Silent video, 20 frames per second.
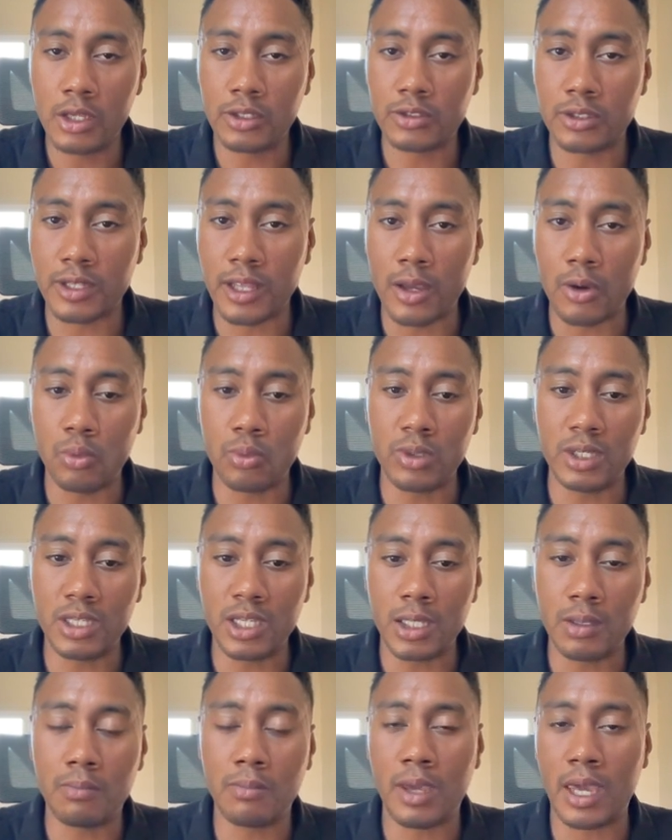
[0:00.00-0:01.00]
so that we
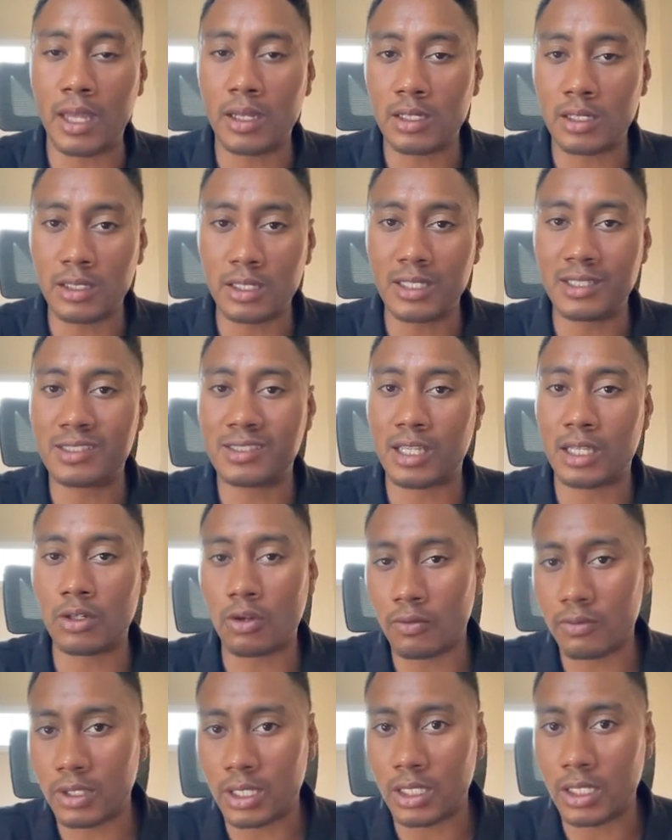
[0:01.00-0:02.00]
can manually send
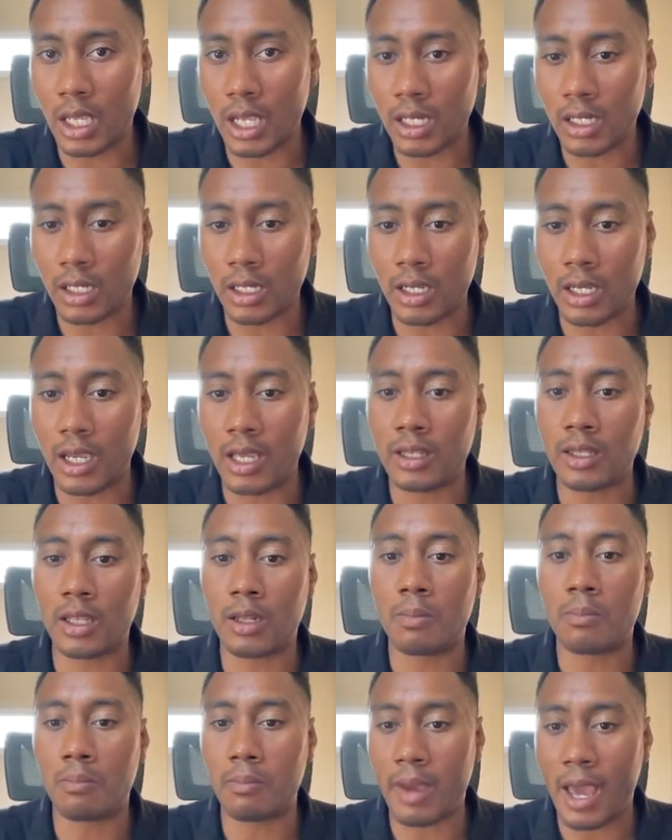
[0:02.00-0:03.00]
over the data and
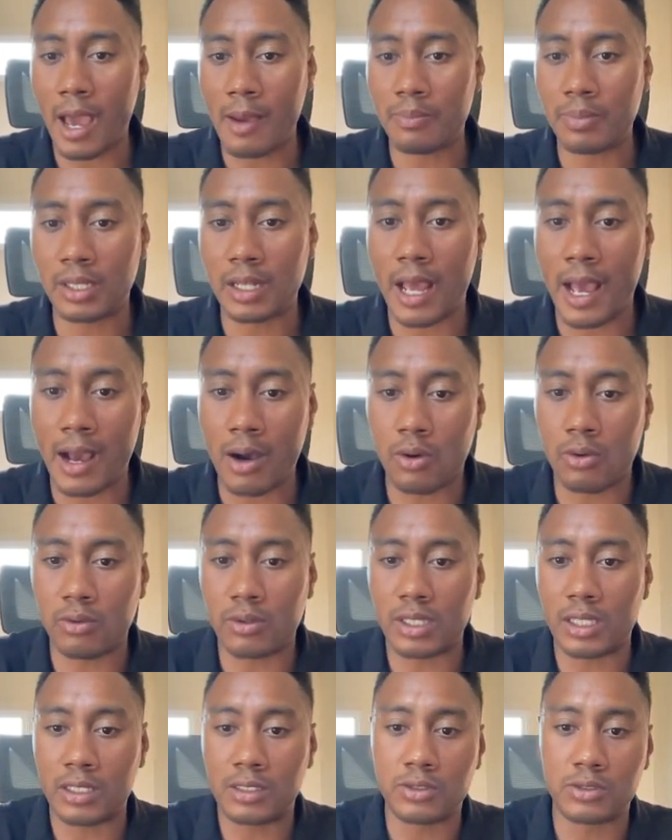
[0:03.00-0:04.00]
then map it
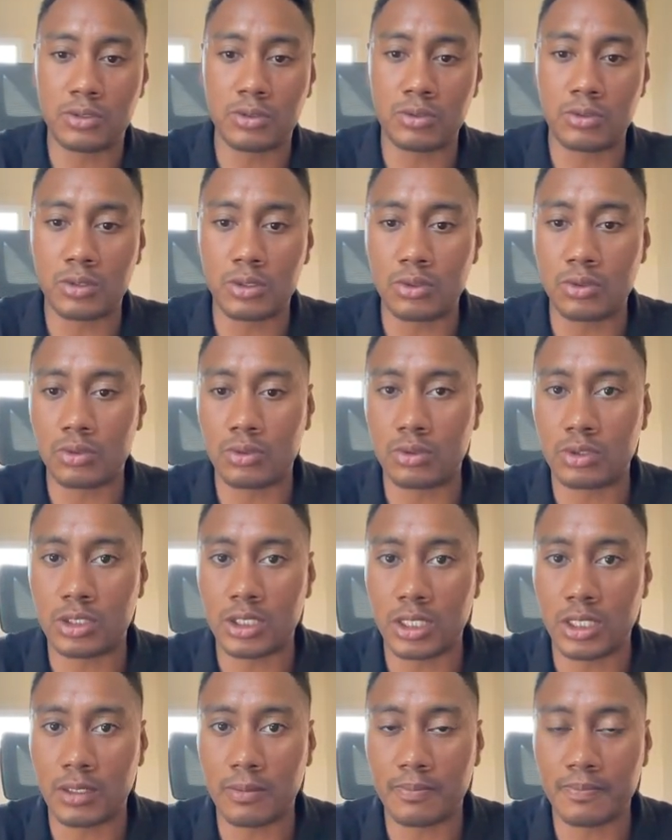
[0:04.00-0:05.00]
out into the Google
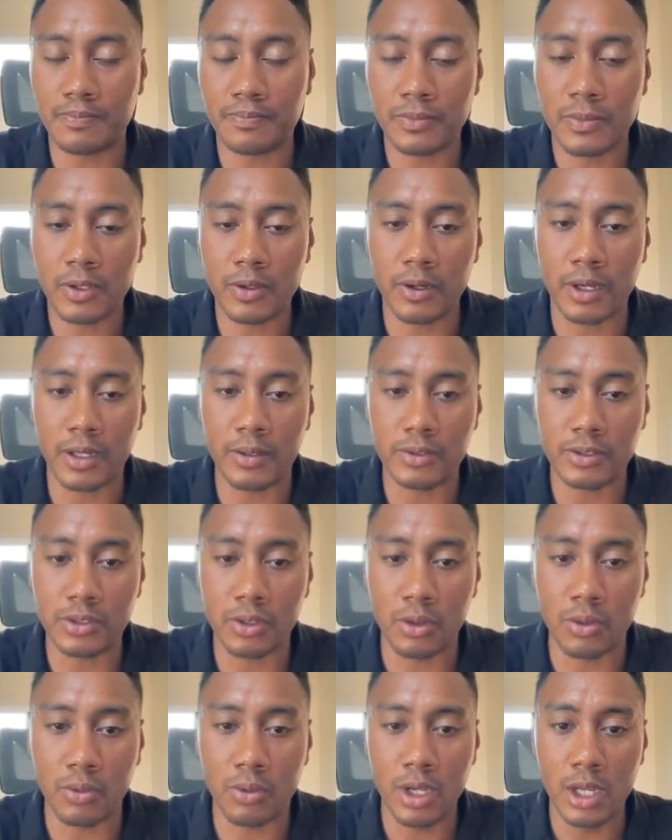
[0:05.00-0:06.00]
Sheet. All right,
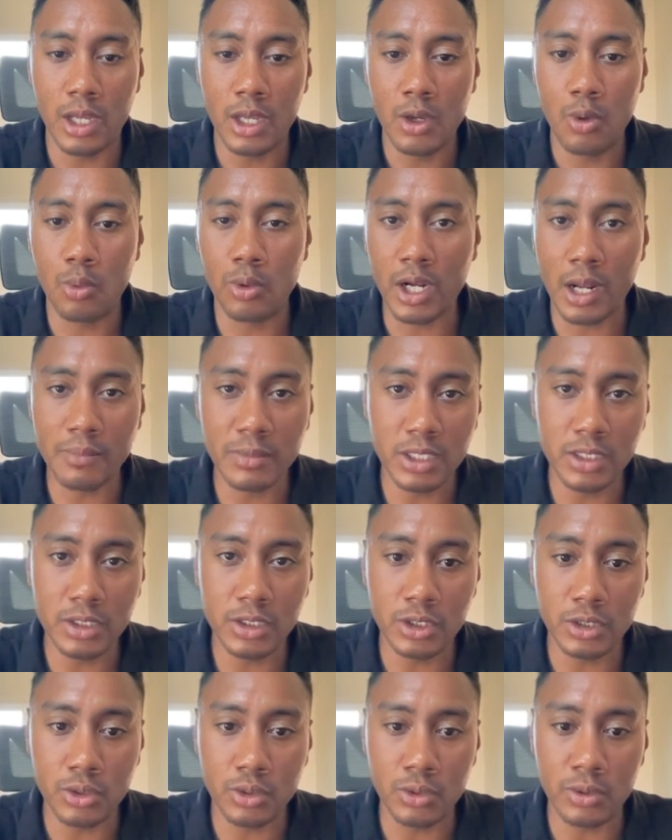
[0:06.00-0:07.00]
so what I'm going to
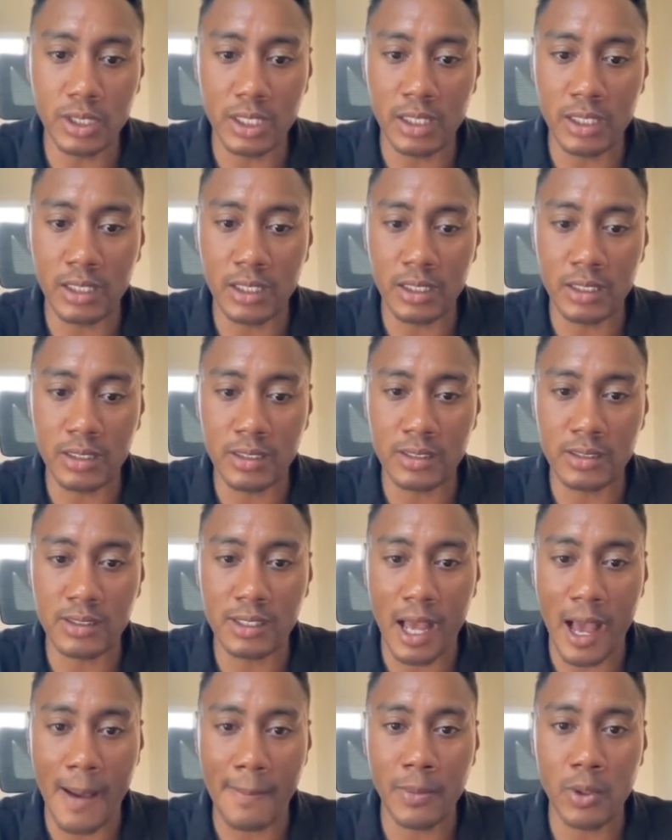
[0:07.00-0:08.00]
do
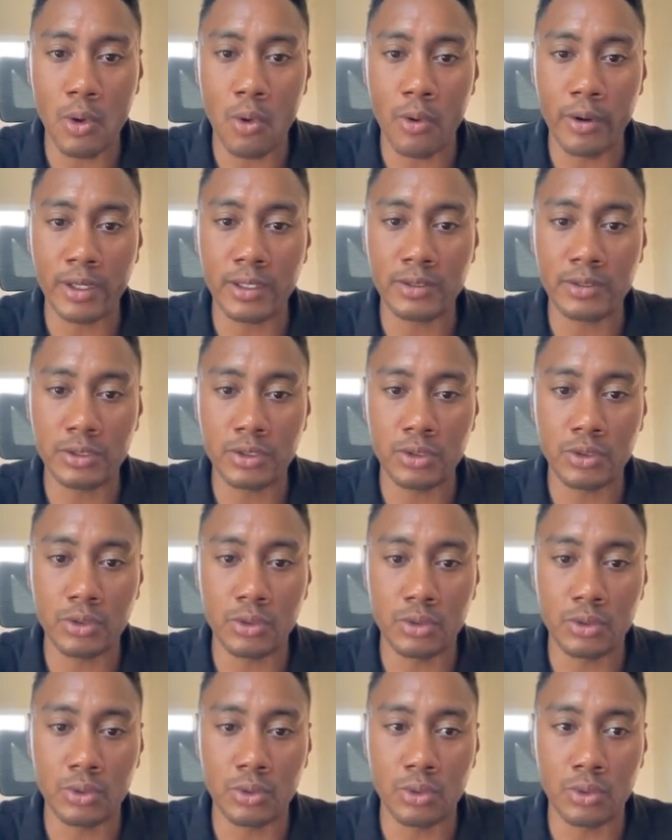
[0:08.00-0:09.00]
is I'm going
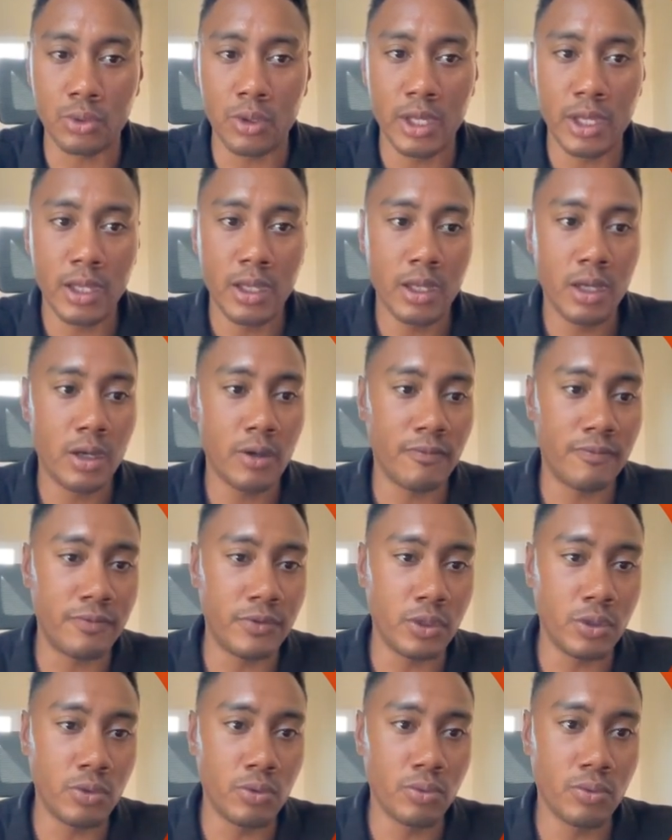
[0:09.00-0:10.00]
to
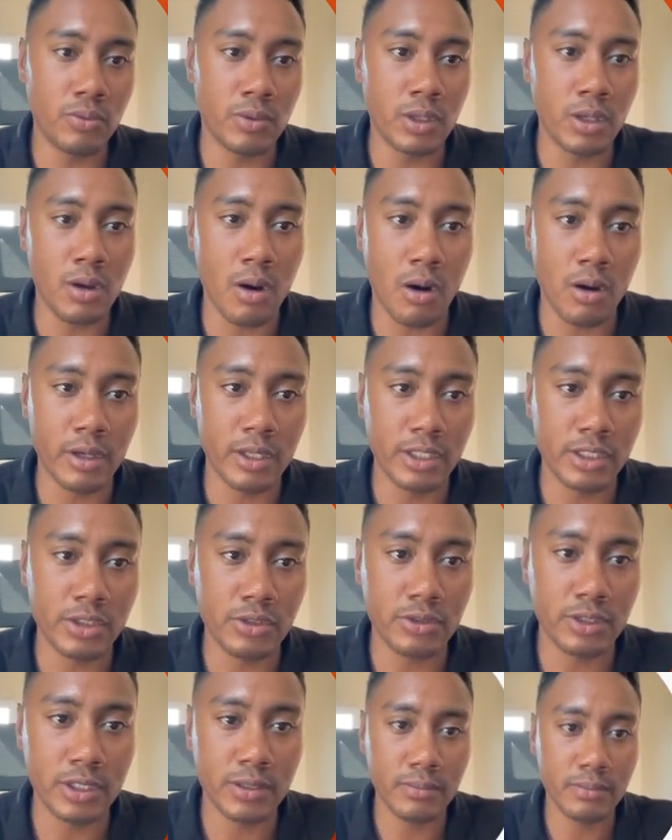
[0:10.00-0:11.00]
view the call
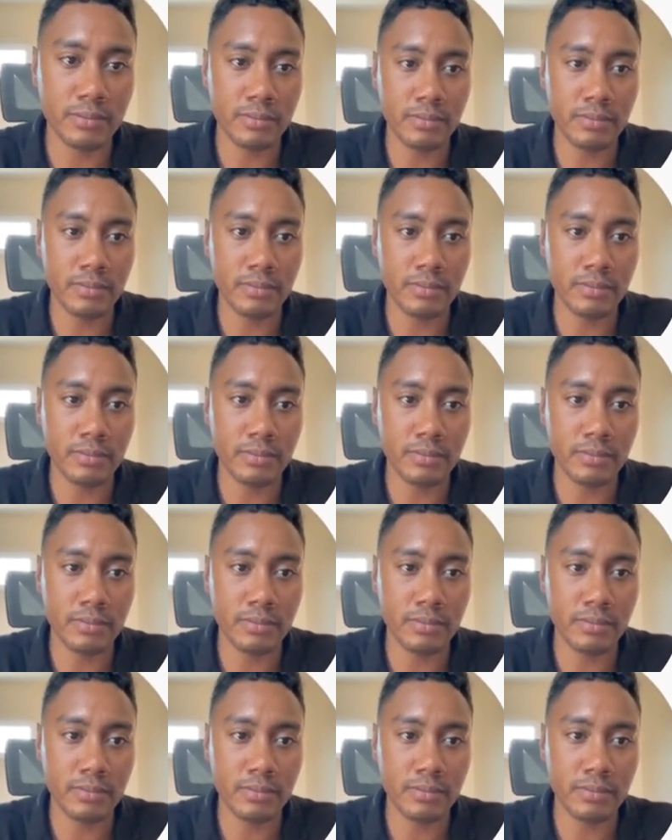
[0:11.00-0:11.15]
history.